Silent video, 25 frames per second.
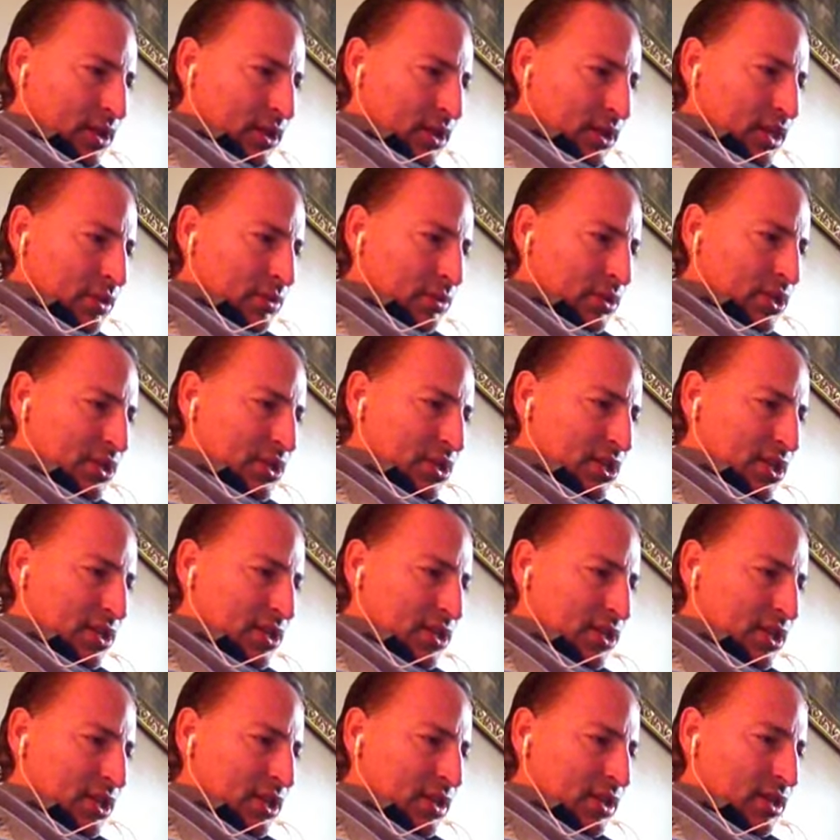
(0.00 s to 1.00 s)
He will
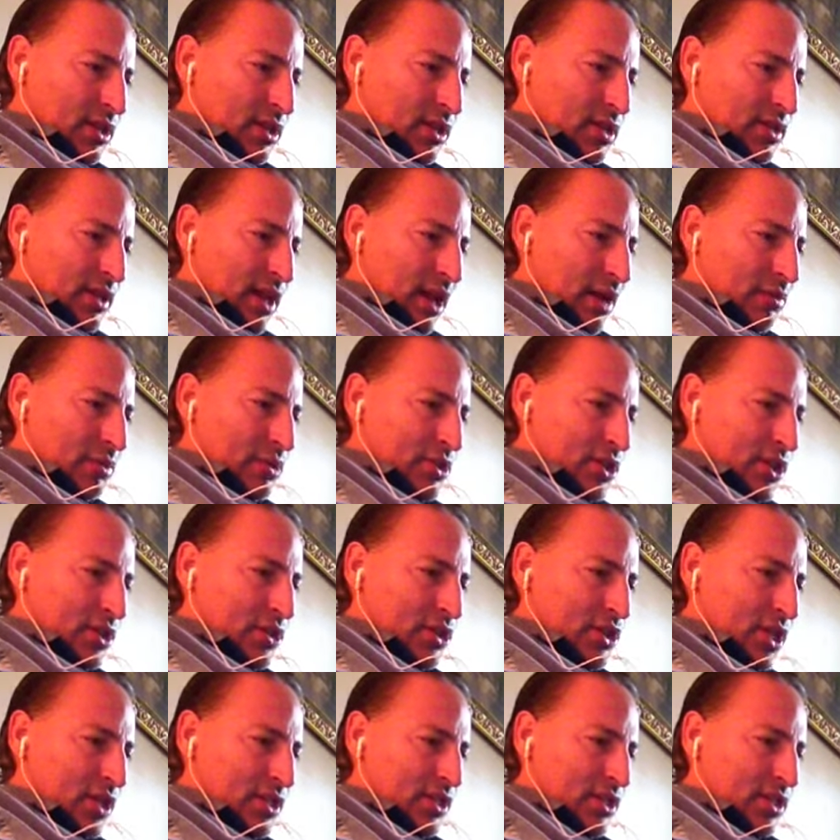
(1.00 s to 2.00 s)
succeed in establishing
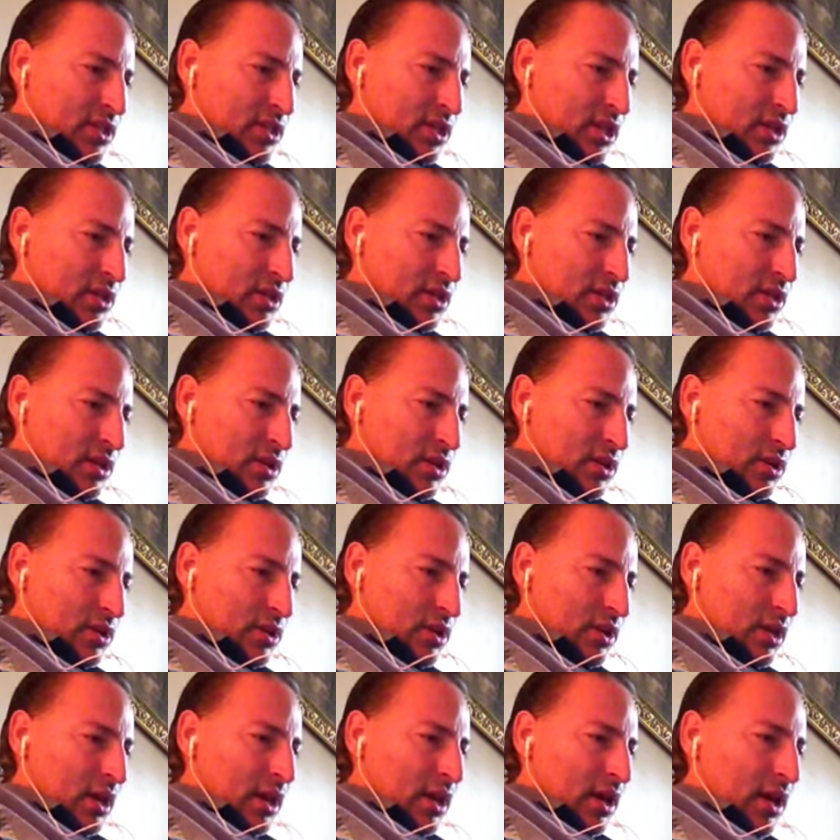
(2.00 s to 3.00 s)
justice on the earth,
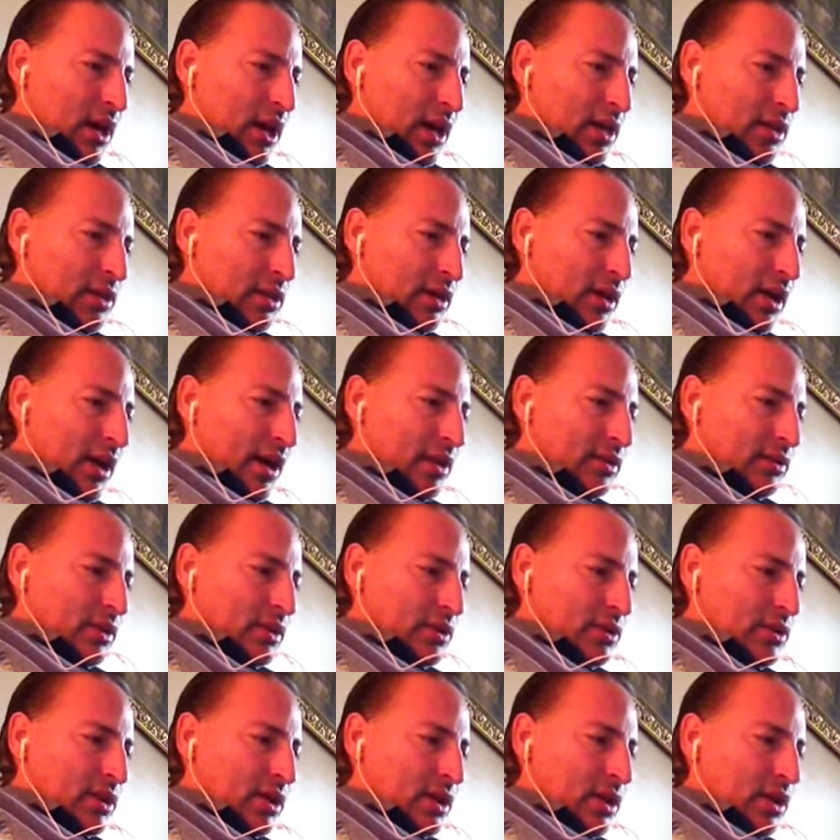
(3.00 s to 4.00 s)
and the
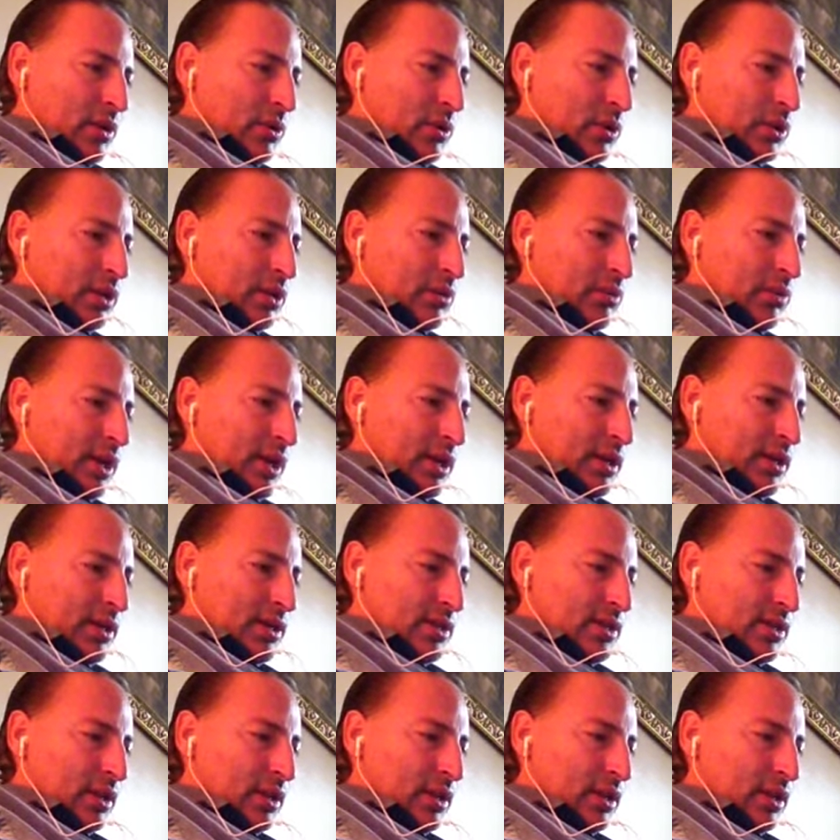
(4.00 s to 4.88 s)
islands will await his